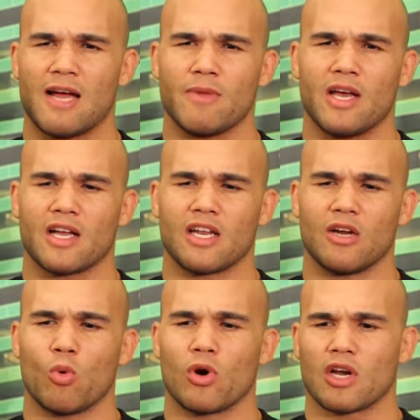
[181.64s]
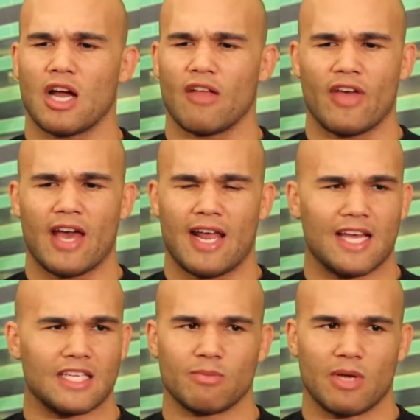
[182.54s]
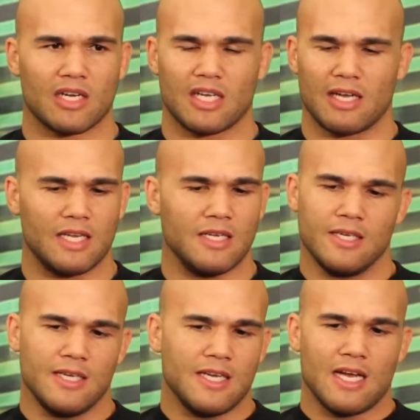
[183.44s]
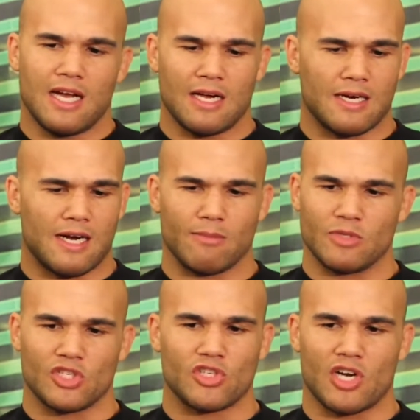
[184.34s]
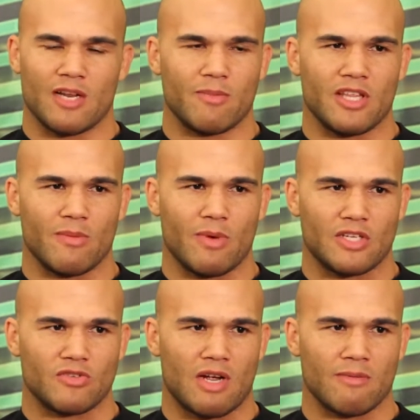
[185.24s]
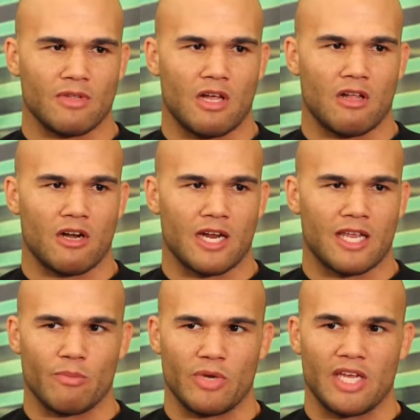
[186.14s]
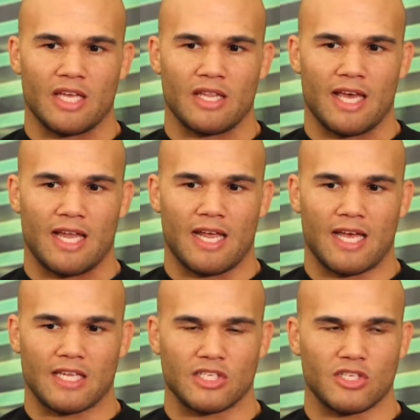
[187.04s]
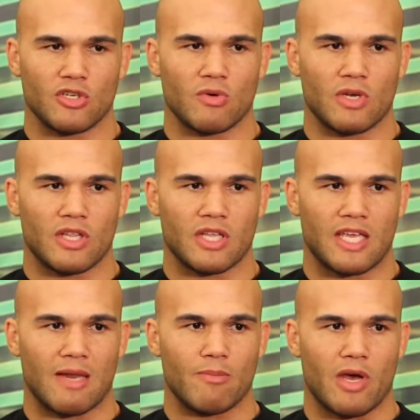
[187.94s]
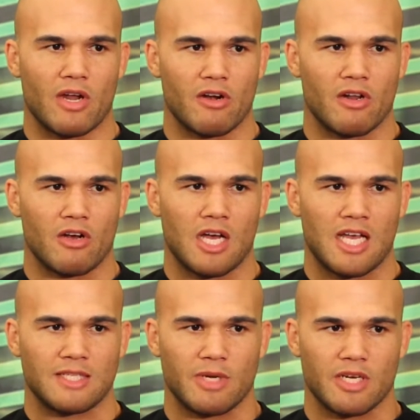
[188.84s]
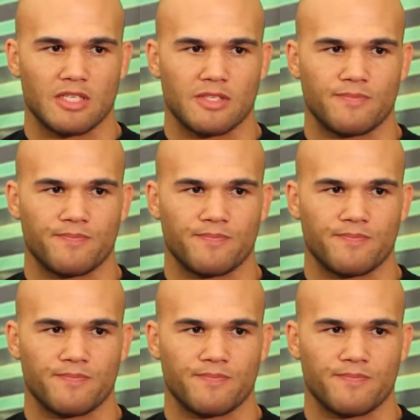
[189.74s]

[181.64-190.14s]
I'm not going to work on that aspect. I'm just trying to be the best Robbie Lawler I can be, and that has to do with getting better in all aspects.